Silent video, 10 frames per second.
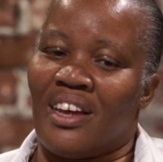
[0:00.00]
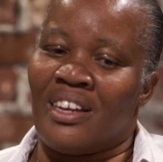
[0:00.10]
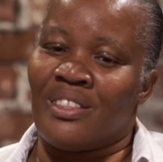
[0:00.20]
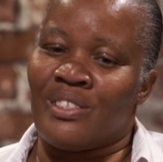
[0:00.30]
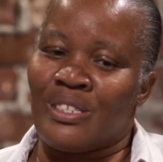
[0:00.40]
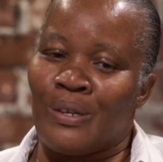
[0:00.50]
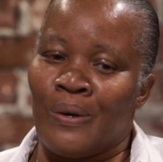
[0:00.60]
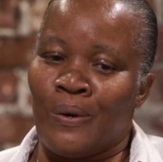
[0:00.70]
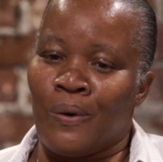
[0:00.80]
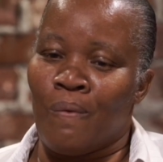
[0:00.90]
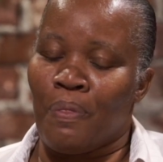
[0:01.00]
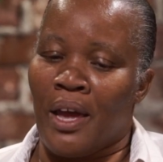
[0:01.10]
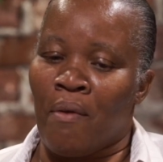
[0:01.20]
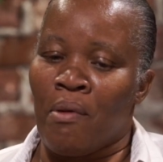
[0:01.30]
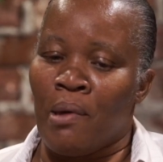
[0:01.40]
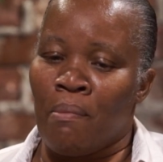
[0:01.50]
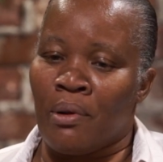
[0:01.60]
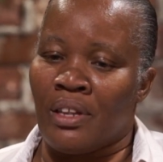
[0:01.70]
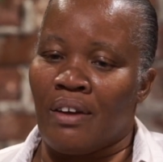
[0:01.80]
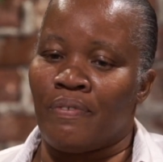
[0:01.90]
And so I remember
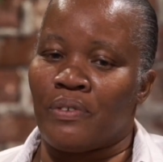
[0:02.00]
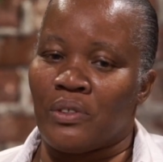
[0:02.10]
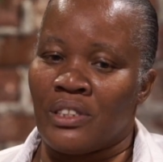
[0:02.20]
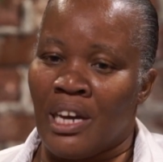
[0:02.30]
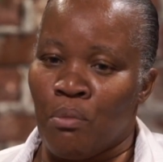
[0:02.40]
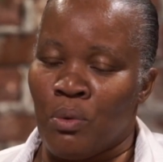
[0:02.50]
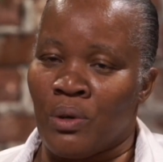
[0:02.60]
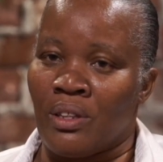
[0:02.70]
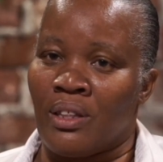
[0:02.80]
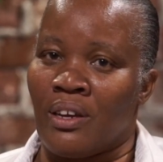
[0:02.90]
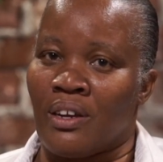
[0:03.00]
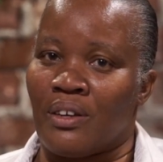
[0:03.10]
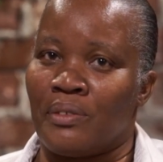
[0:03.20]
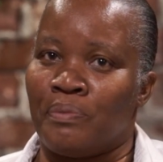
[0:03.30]
that first time we were there,